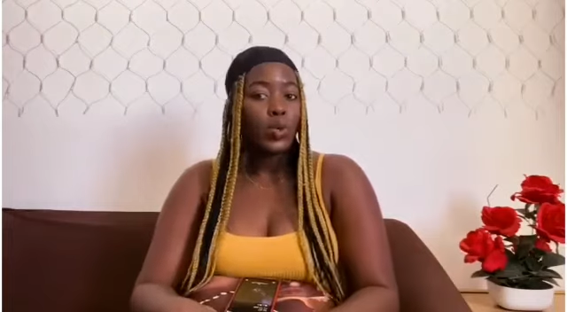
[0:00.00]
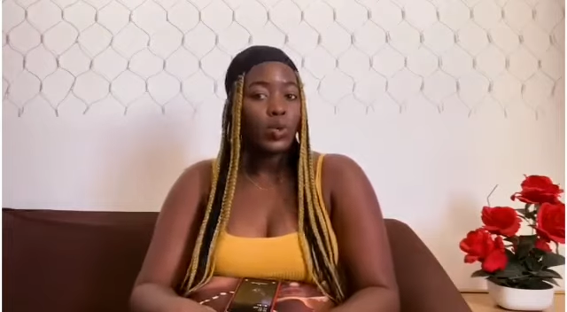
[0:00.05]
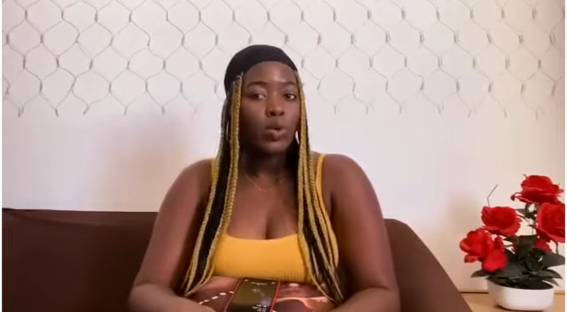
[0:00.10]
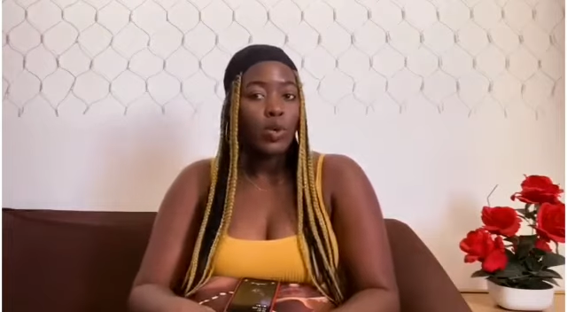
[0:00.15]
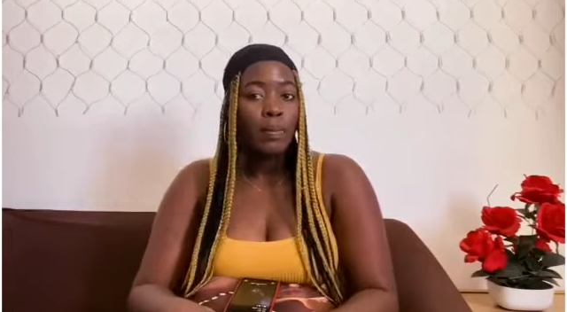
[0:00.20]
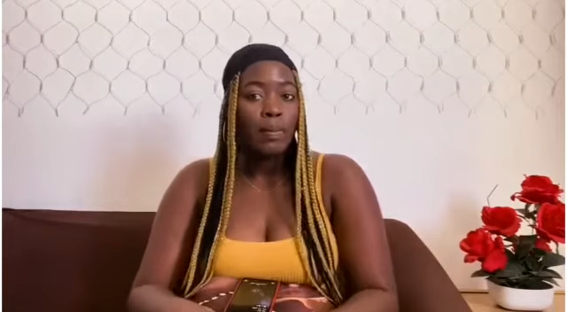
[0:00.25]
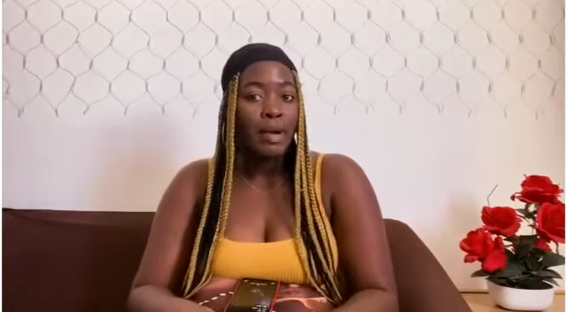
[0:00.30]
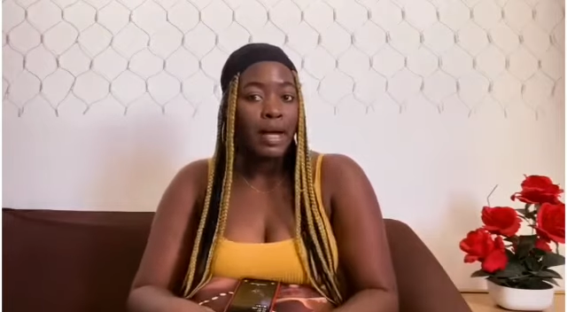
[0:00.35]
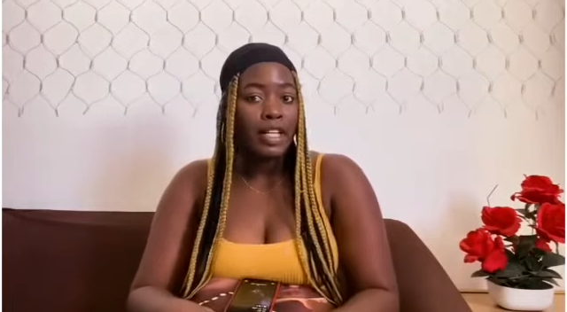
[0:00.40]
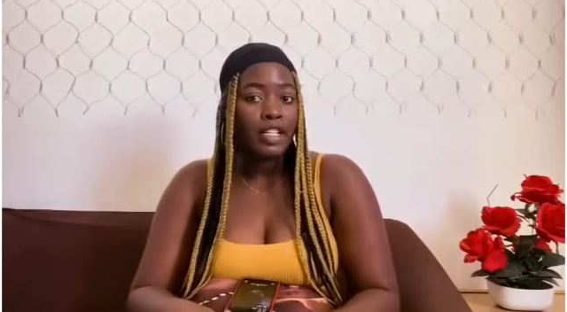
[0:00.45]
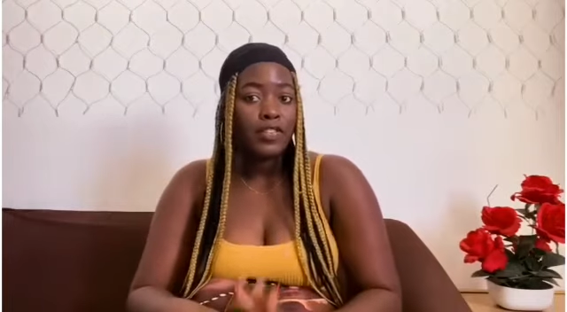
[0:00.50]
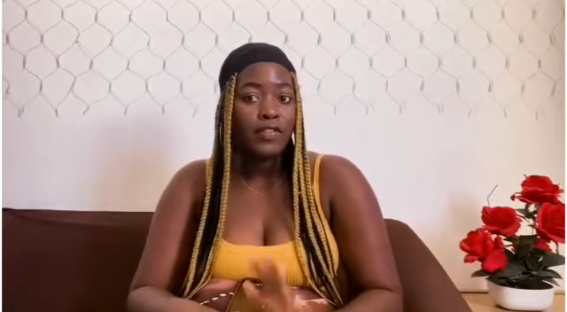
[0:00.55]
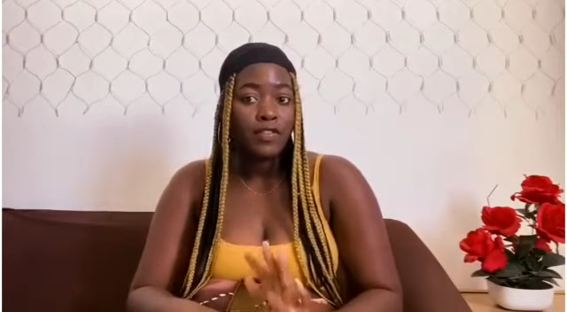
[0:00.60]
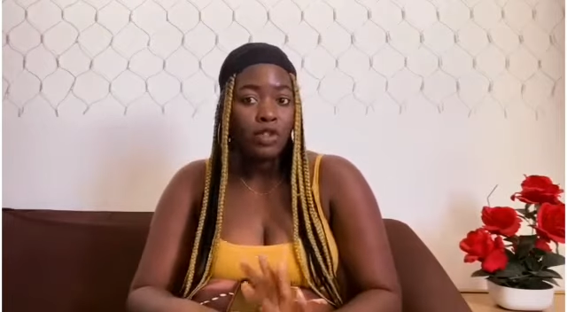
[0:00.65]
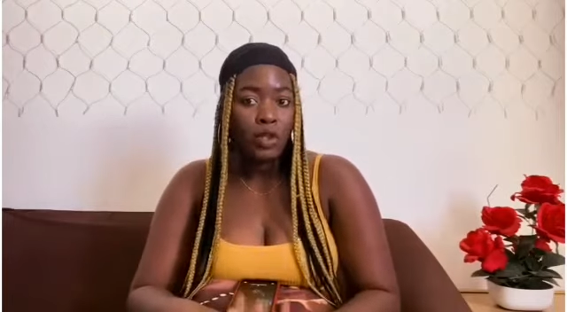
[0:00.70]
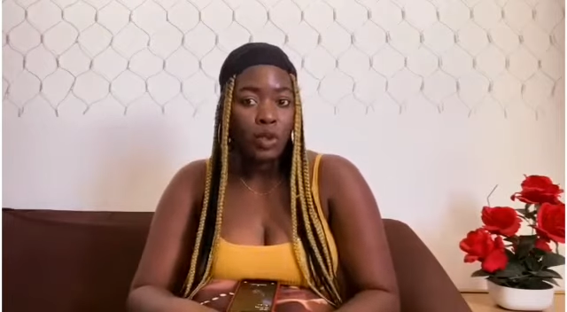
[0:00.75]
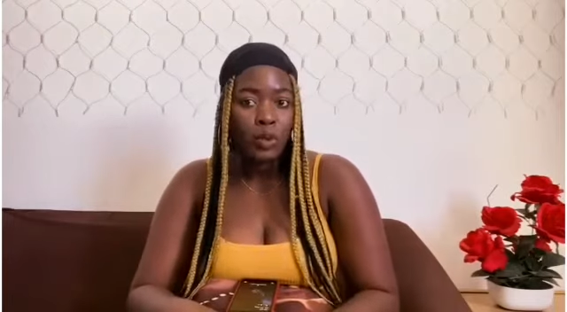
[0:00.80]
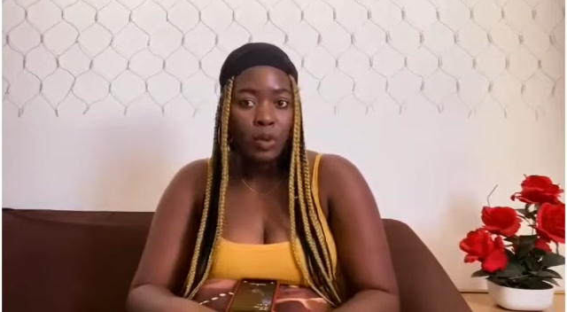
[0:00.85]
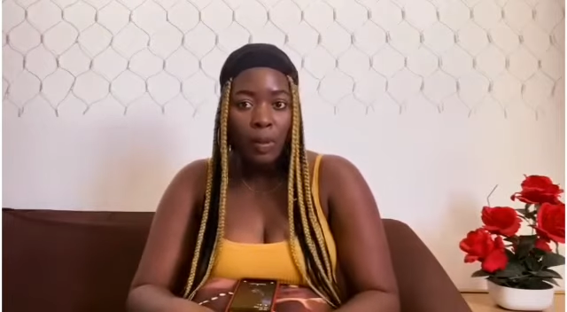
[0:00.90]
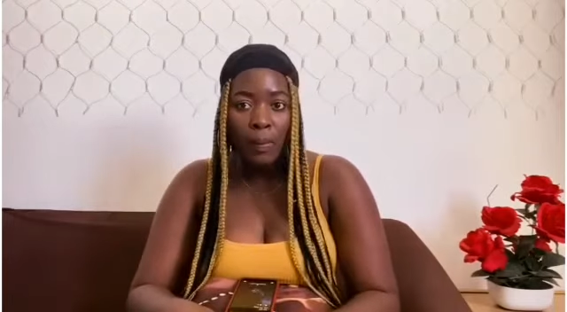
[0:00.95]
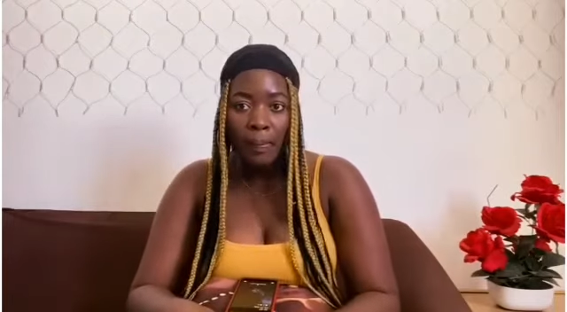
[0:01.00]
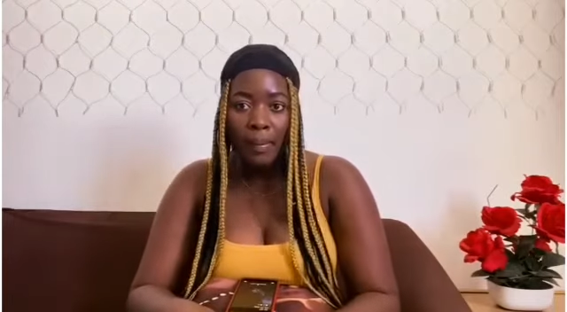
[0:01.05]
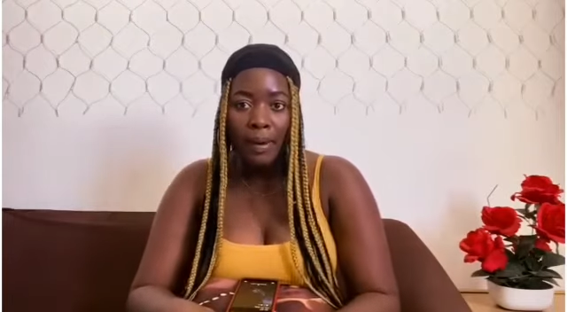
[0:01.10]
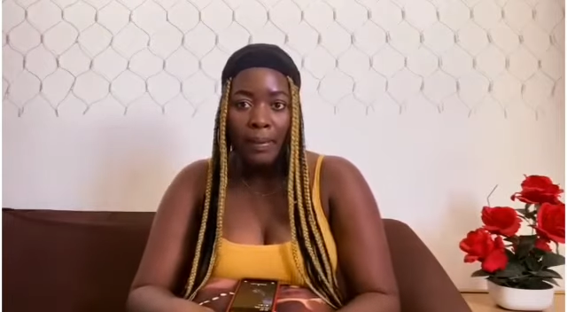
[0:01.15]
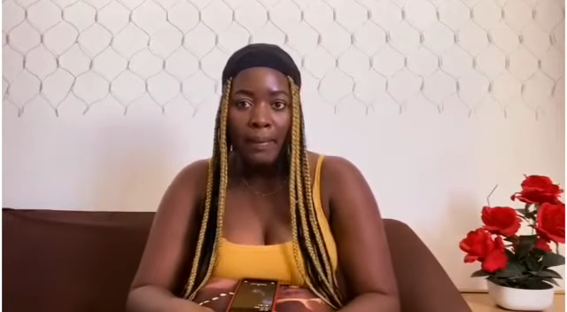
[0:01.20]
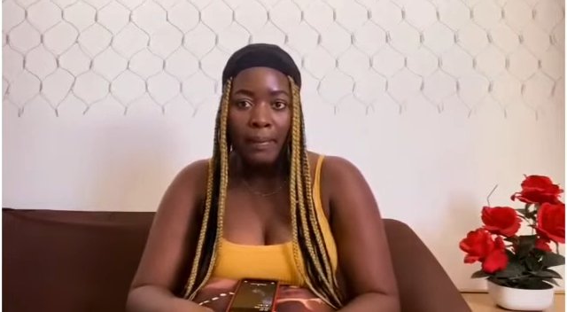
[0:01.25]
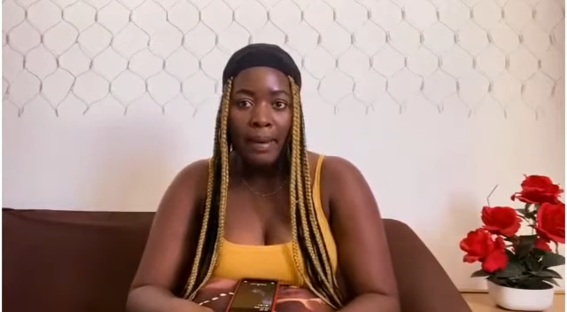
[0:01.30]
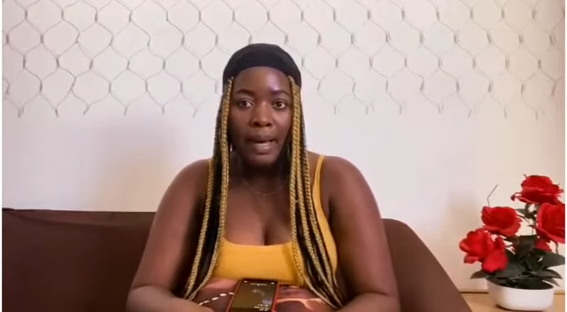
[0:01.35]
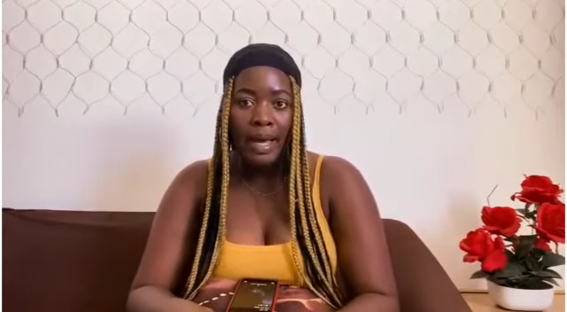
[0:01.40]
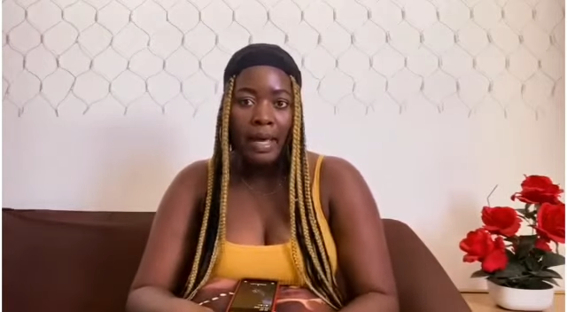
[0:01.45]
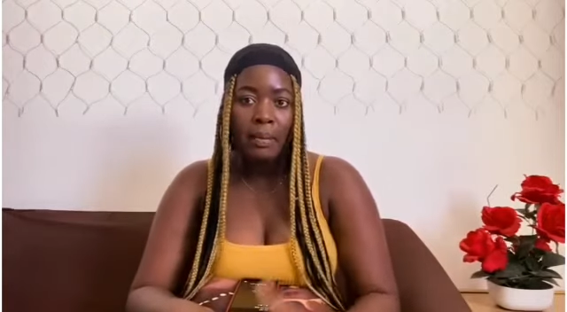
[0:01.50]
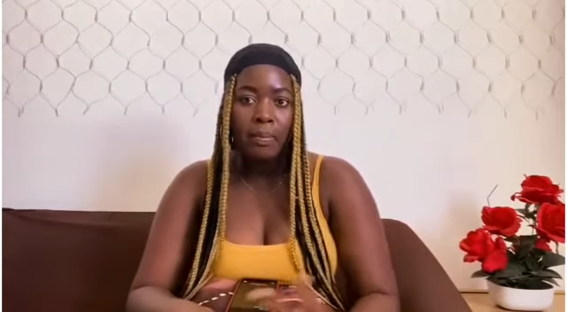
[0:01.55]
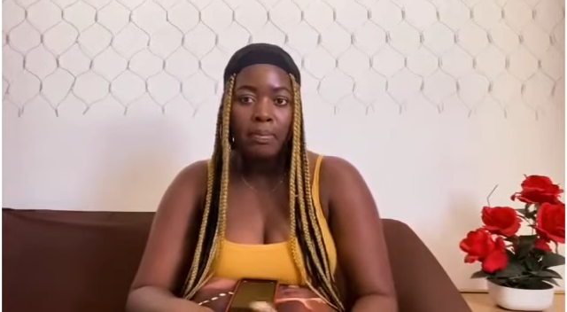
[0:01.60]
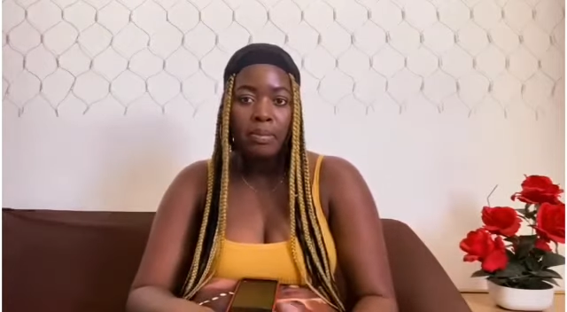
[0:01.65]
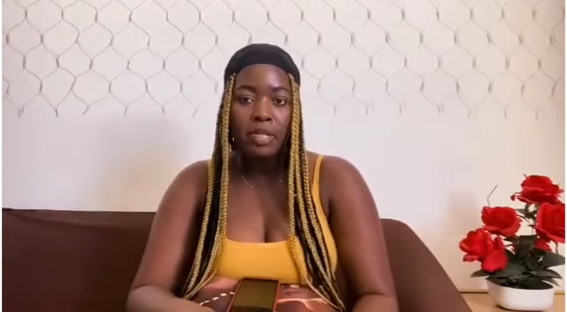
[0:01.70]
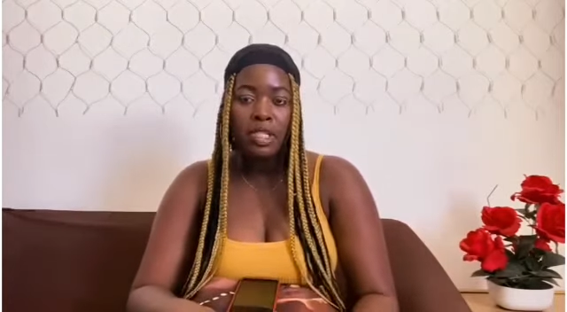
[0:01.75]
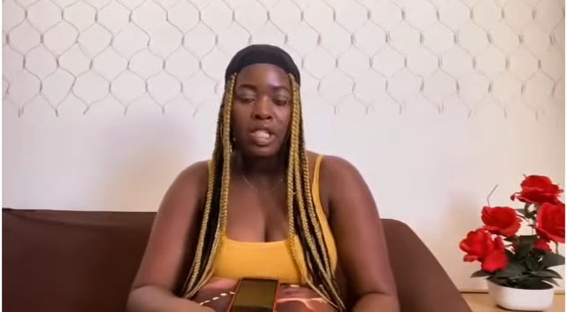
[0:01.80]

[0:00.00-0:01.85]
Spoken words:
you so much for stopping by.